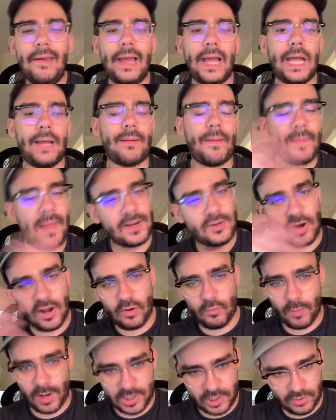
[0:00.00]
I'm not trying
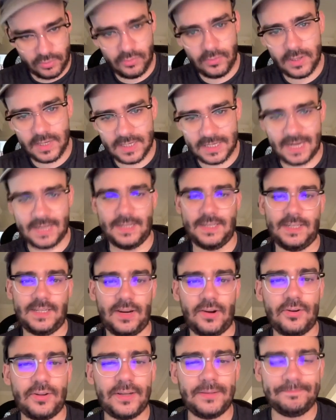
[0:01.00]
to rush through these
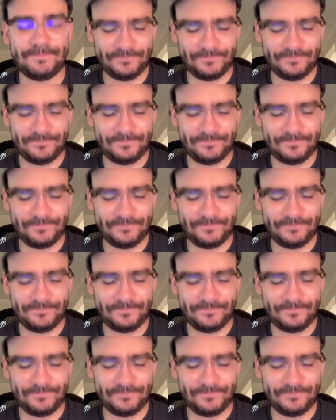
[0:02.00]
necessarily.